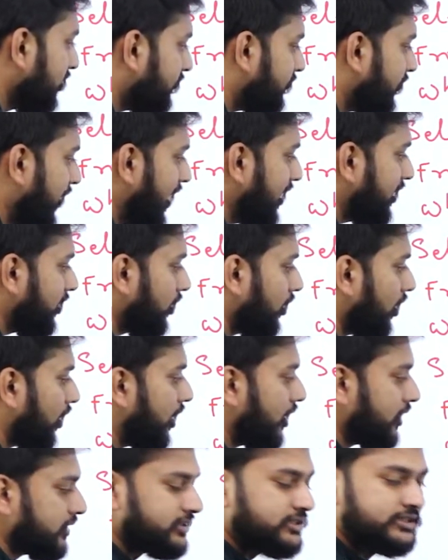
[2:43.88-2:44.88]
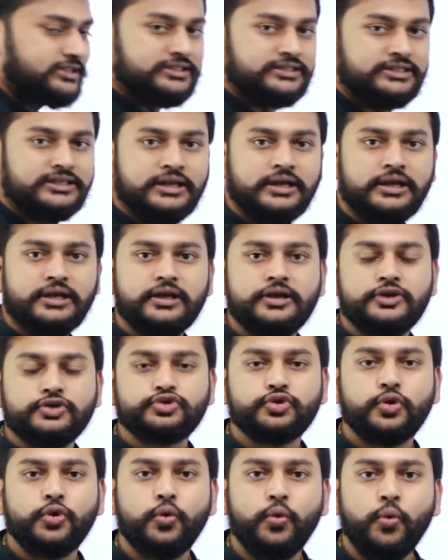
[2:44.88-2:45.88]
the where clause
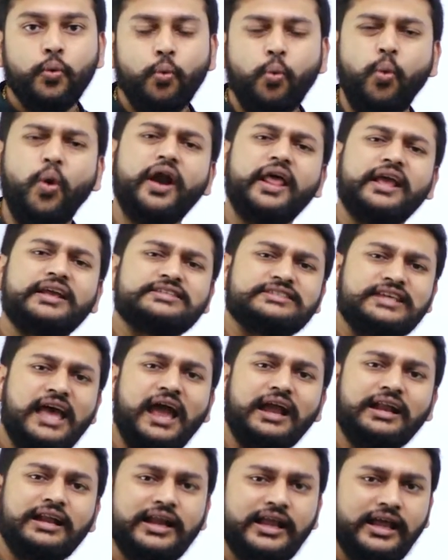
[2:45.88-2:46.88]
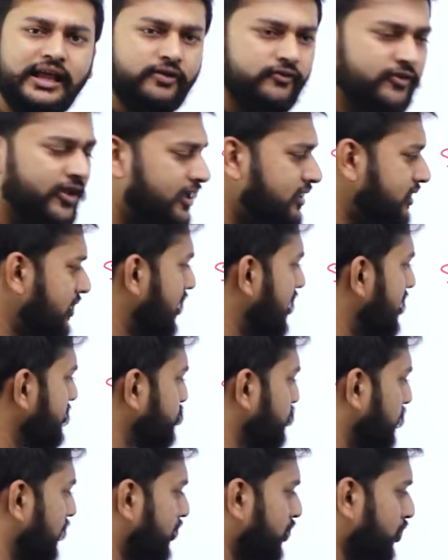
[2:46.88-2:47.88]
so what exactly where
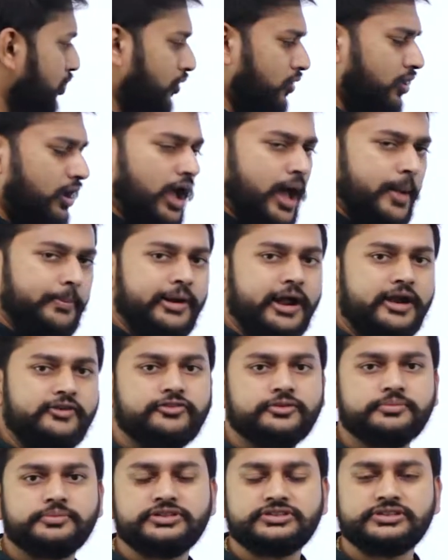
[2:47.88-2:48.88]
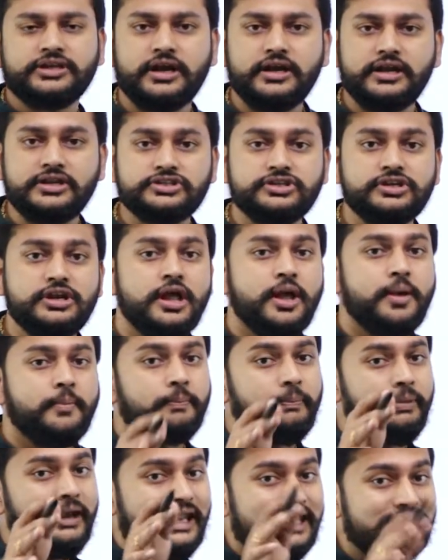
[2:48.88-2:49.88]
class will do apart from this condition?
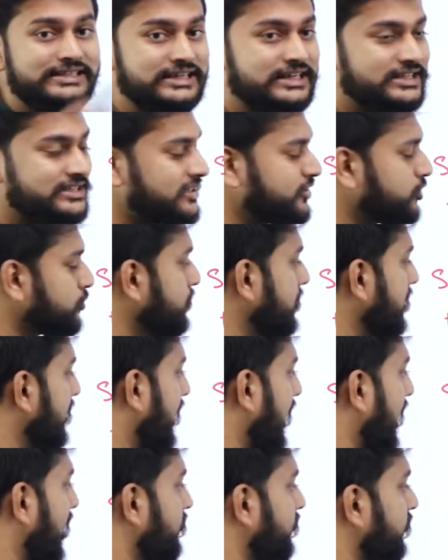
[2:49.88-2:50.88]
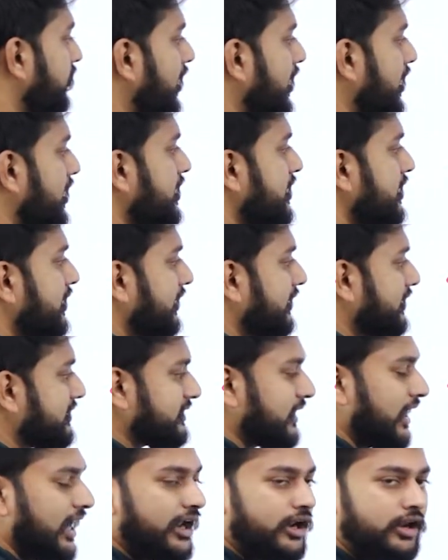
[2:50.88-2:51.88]
Please listen to me carefully. In the
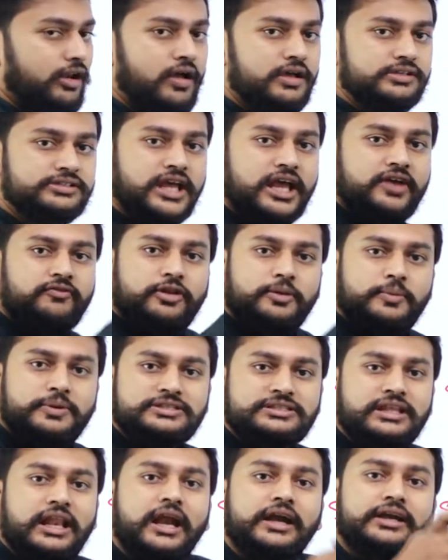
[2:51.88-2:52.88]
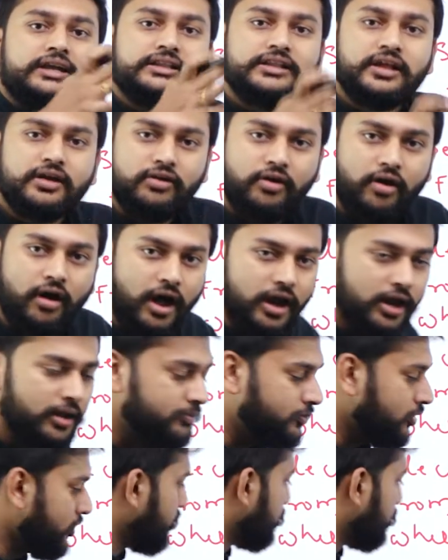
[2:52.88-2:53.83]
select class, I will be selecting the column.